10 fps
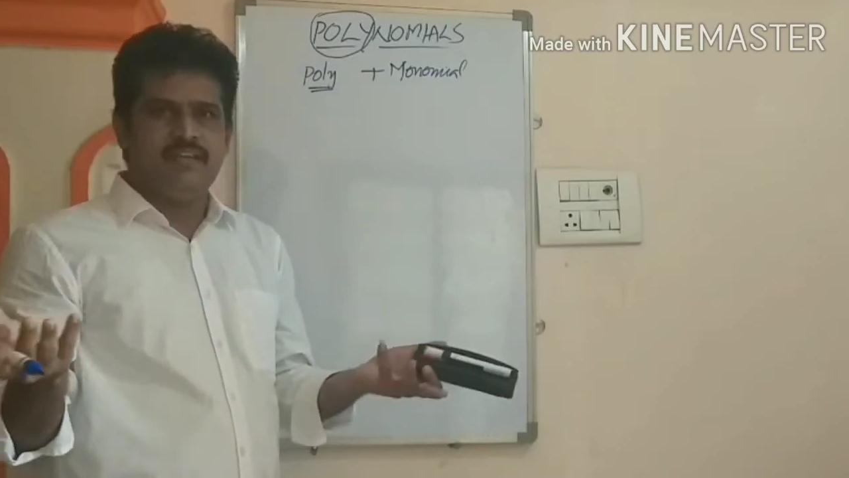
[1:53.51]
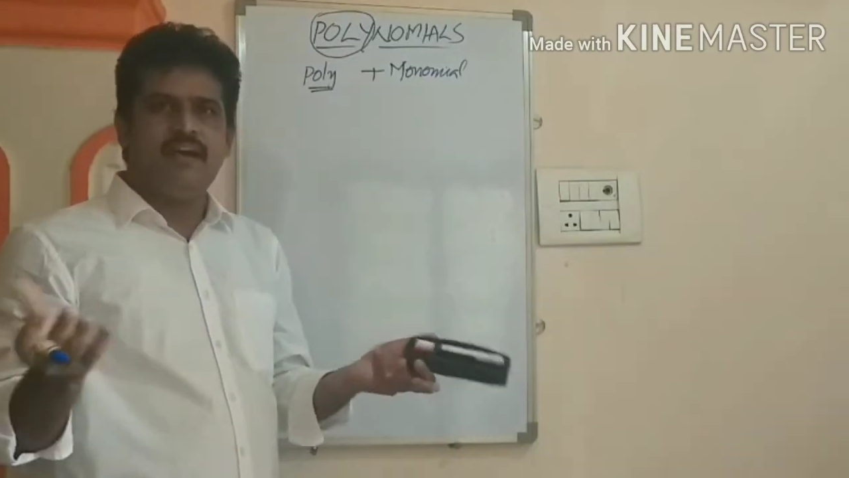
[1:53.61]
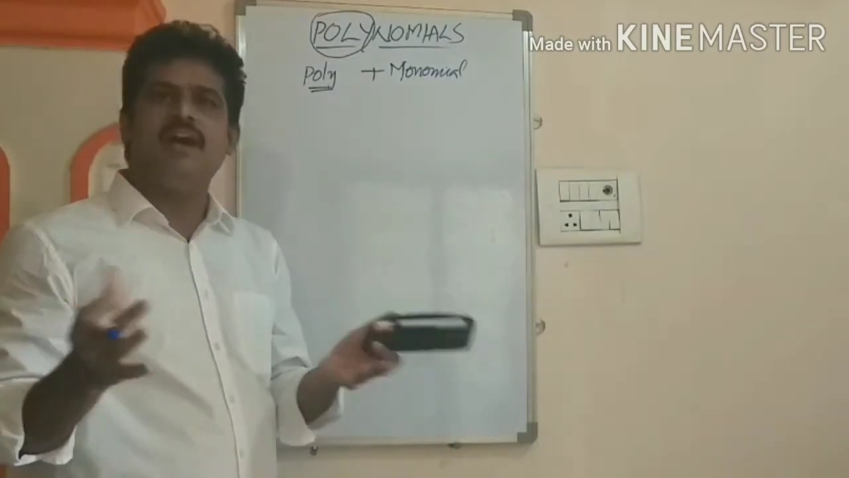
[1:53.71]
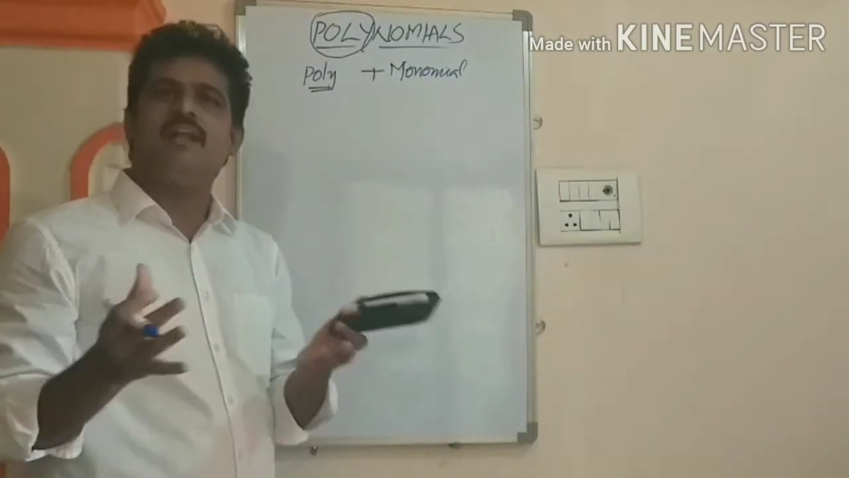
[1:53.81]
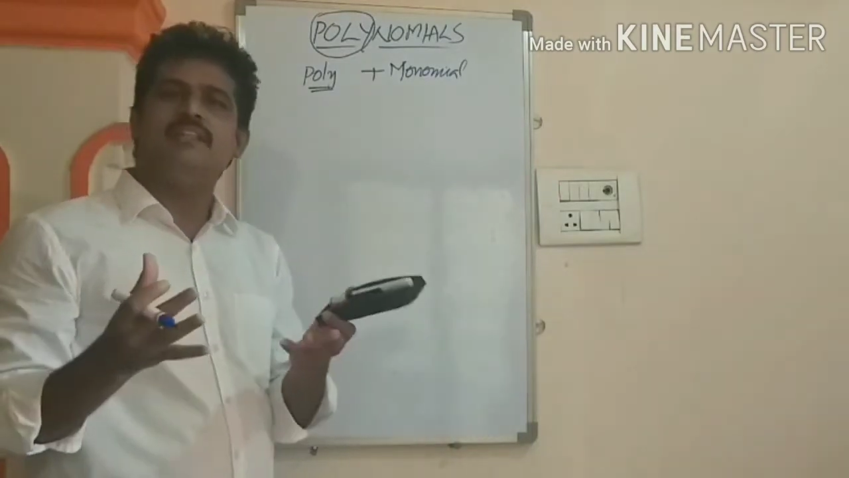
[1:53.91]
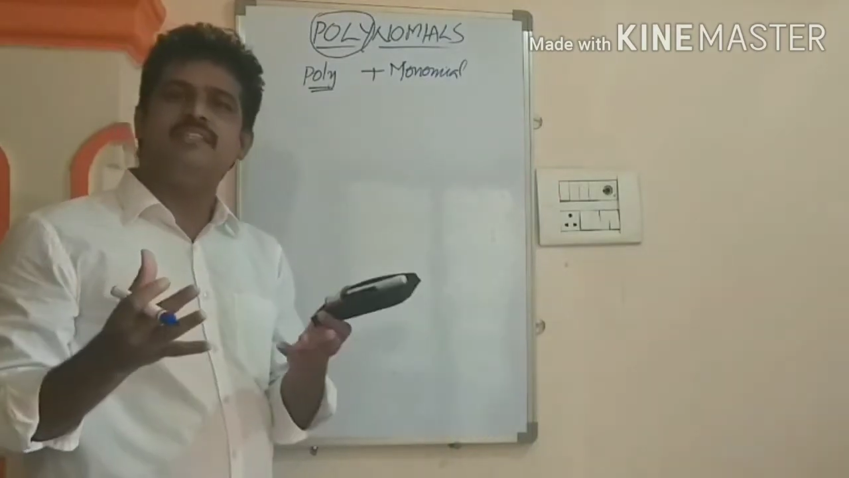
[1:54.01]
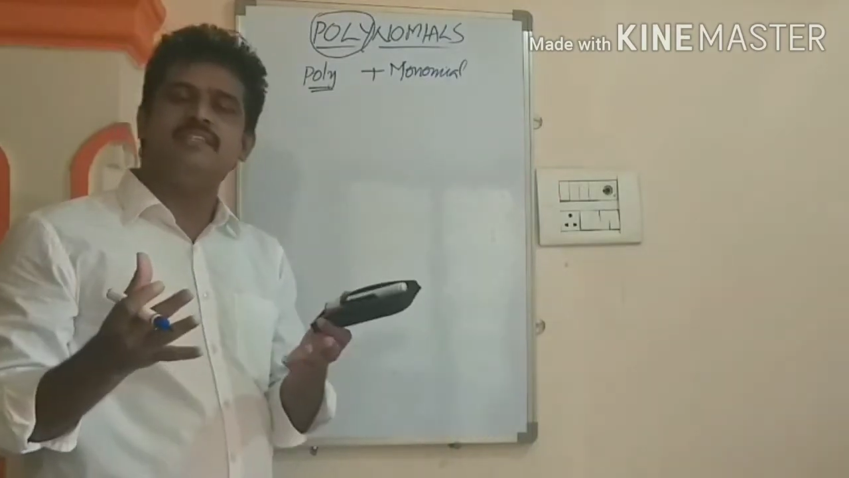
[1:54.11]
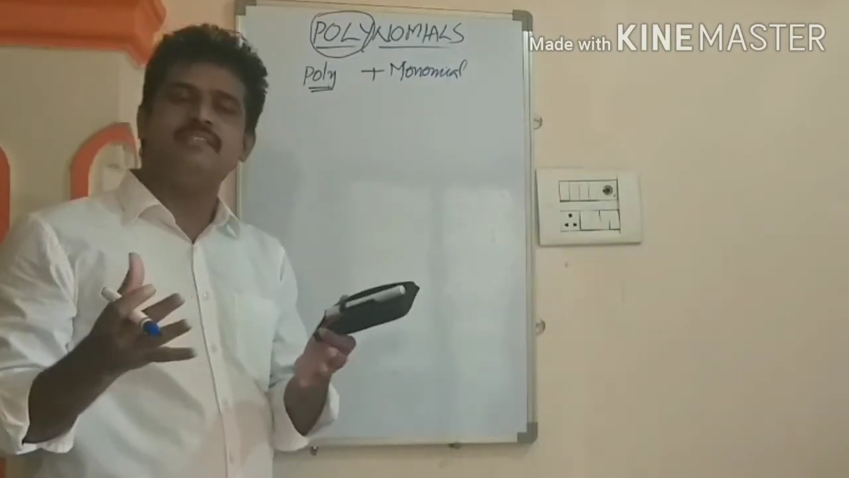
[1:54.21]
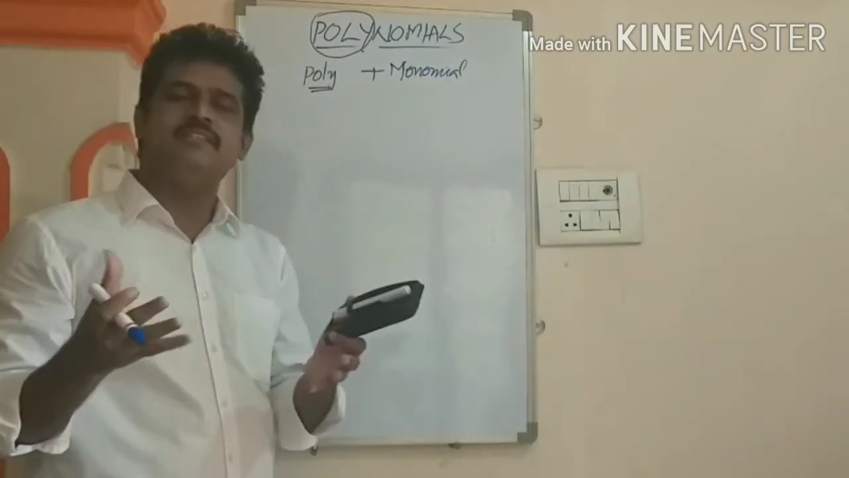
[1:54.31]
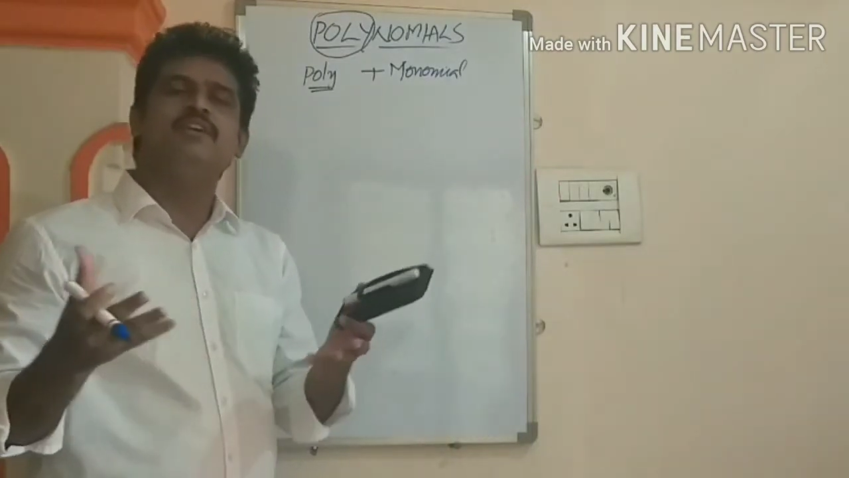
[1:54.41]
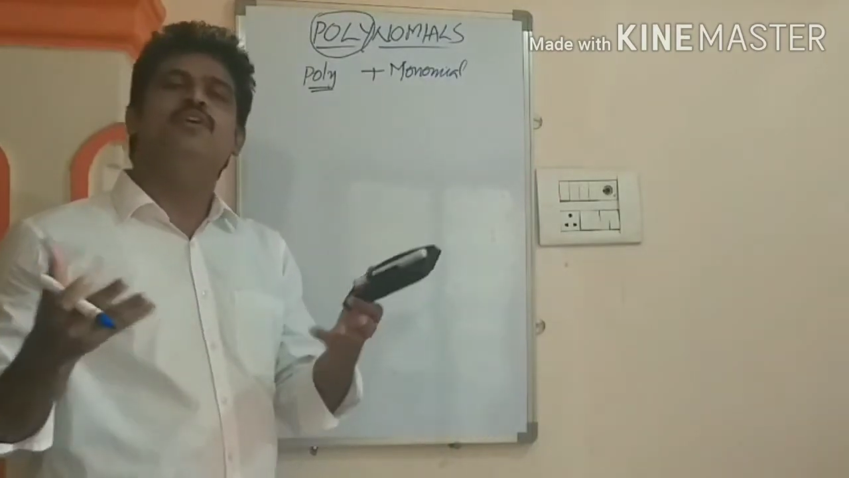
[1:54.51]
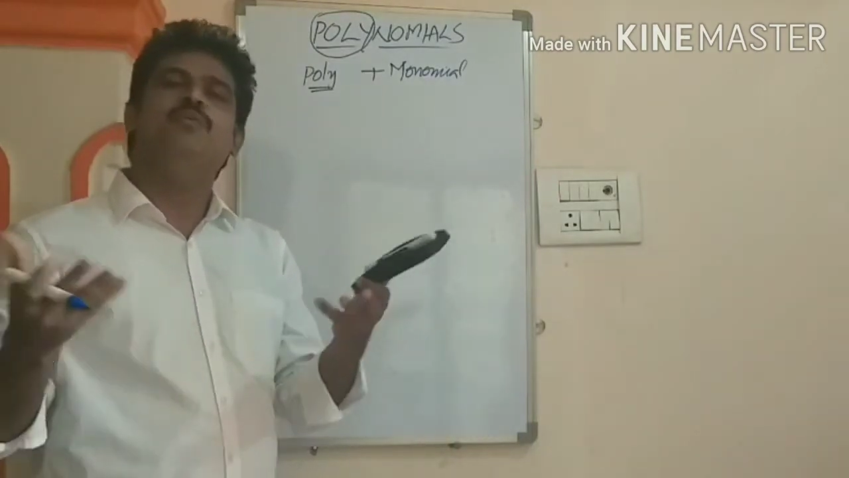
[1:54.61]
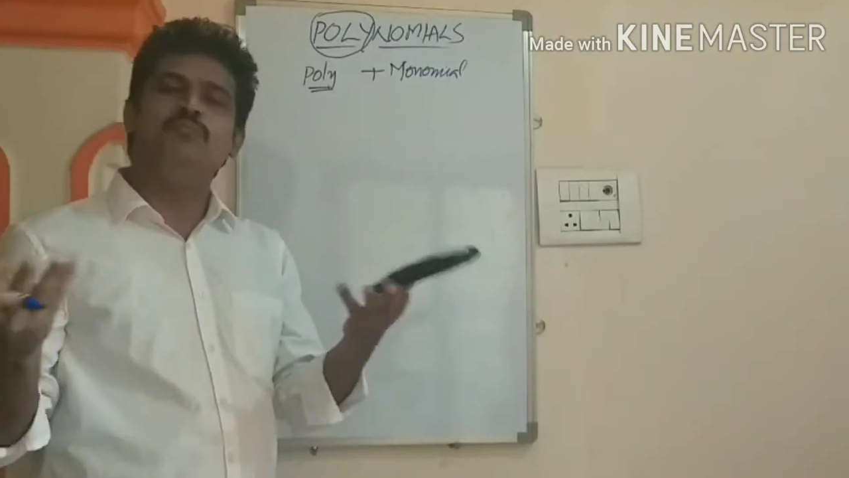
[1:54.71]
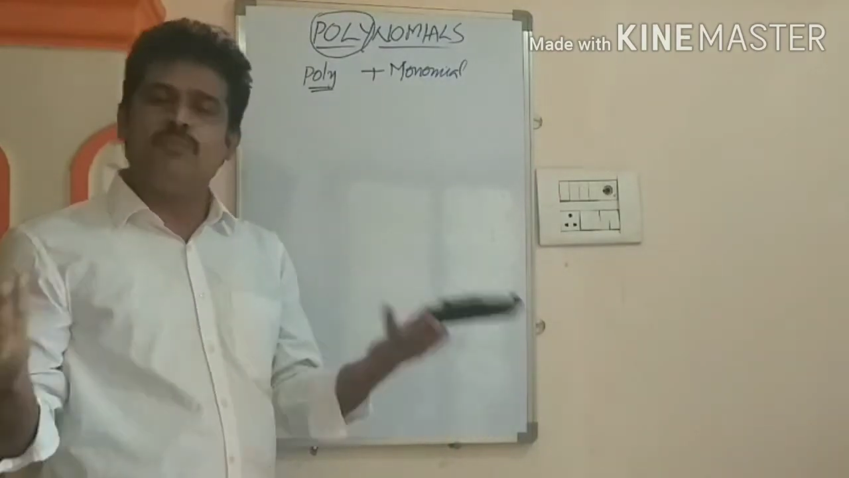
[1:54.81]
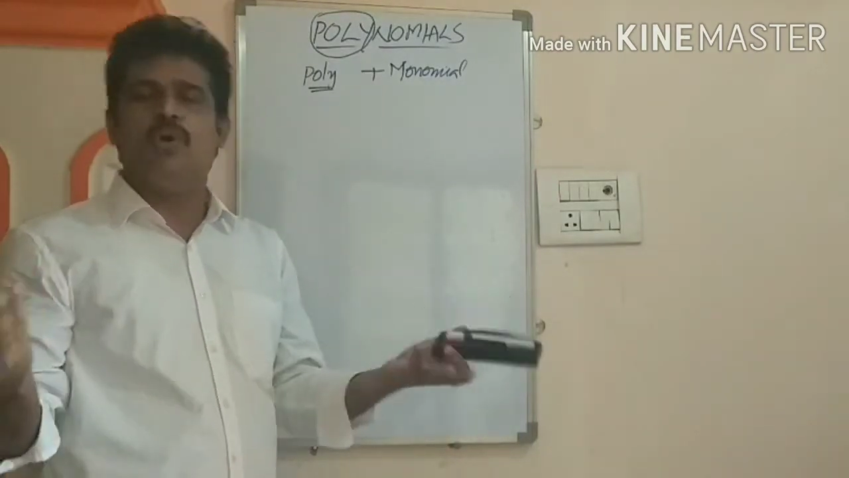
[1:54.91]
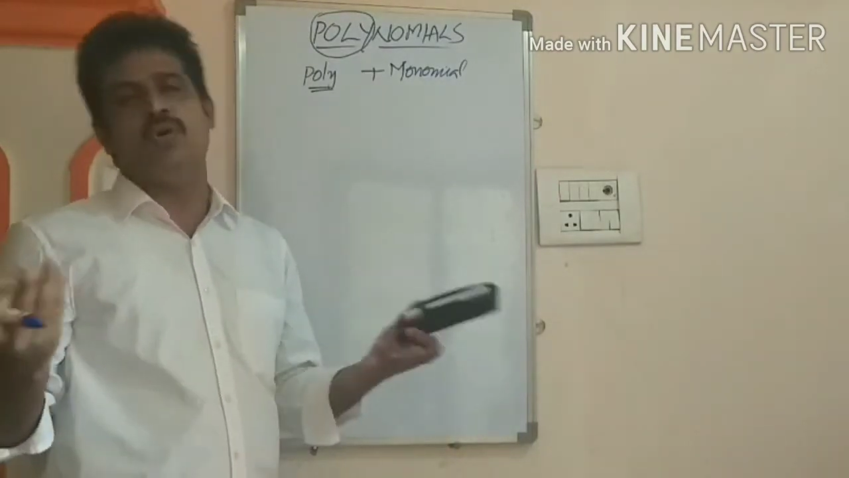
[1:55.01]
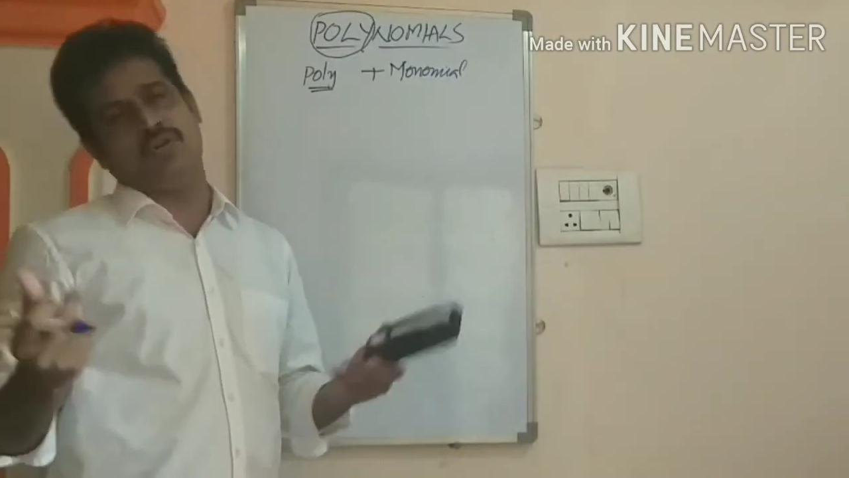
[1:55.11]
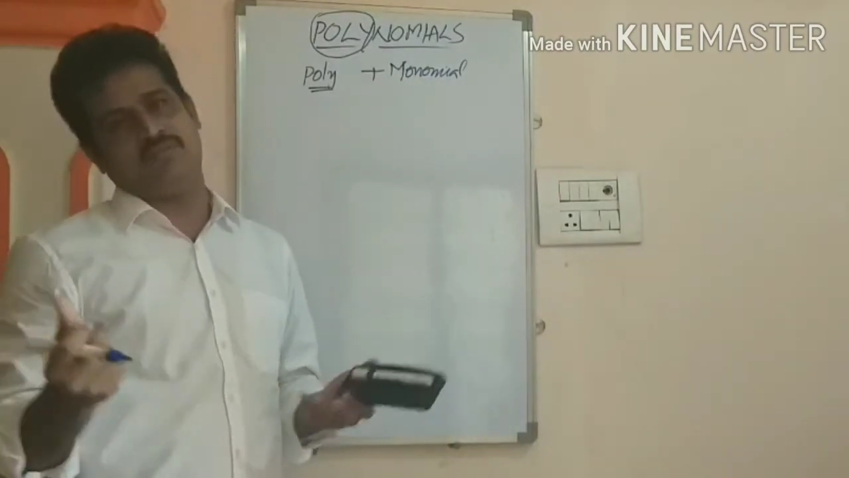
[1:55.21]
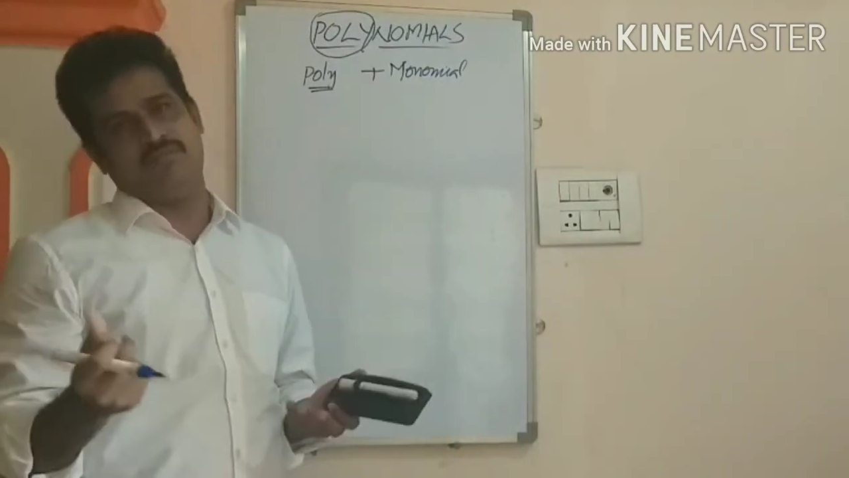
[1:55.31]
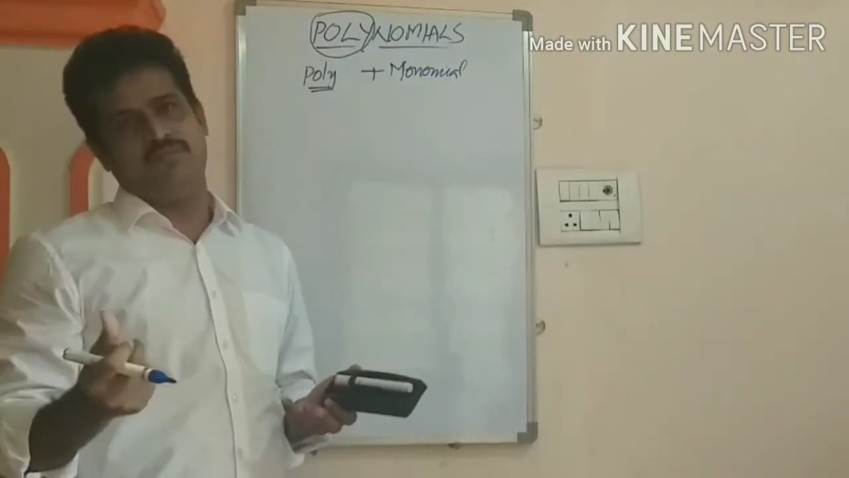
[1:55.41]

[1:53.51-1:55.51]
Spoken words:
or this is more.